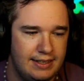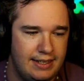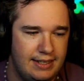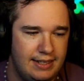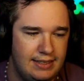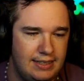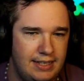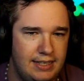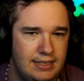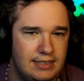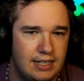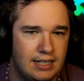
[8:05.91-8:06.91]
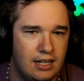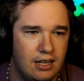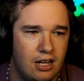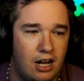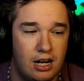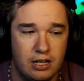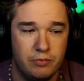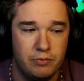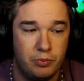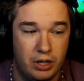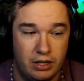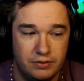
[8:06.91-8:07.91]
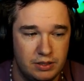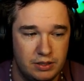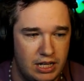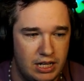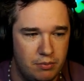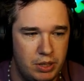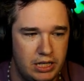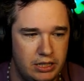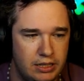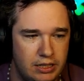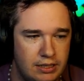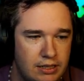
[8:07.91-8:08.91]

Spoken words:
He needs a lot of buffs, in my opinion.